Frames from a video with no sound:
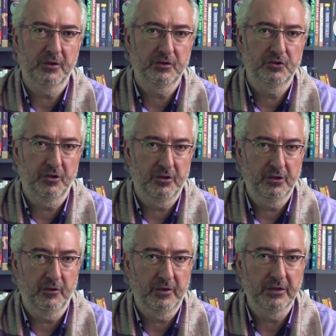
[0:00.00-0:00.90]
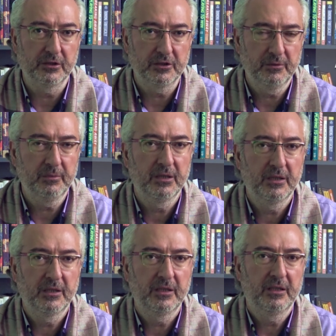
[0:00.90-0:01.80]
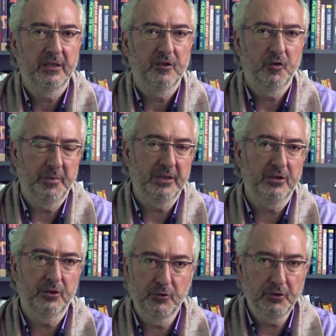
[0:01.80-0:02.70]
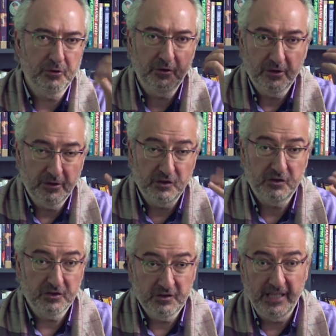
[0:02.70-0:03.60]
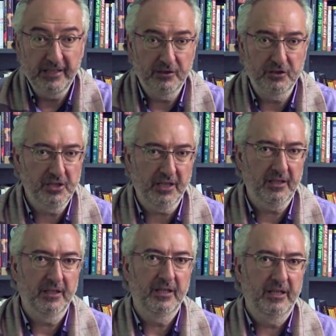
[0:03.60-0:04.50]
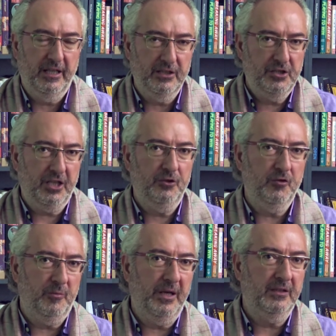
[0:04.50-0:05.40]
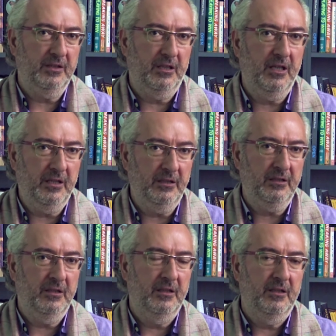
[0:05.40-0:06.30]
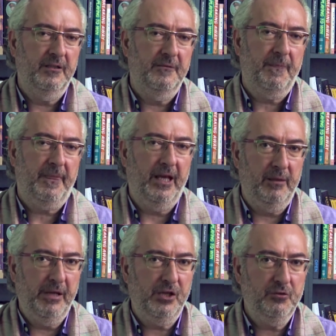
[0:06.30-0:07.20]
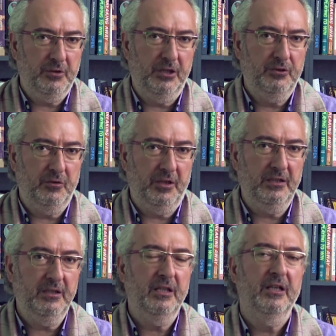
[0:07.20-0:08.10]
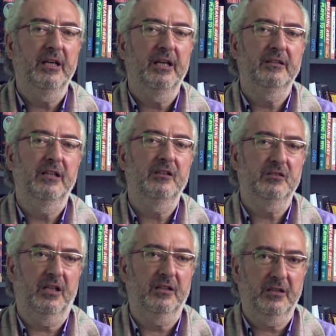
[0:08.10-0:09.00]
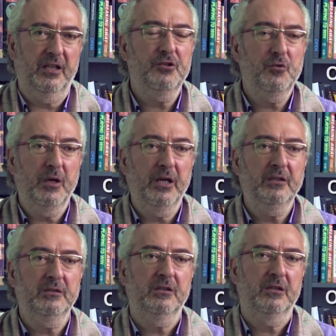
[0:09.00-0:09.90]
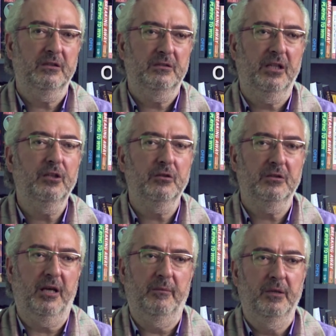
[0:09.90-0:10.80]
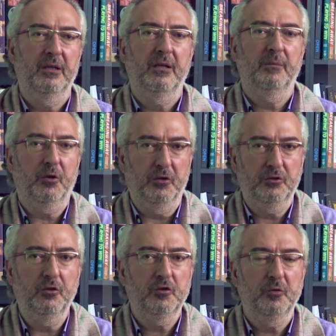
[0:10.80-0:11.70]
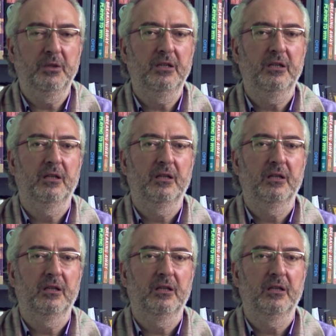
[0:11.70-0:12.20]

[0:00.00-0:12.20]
on this journey of leadership, you better do your this sanity check and check your mind and heart and make sure that you're ready, and then start. Otherwise, take your time, because it's going to be,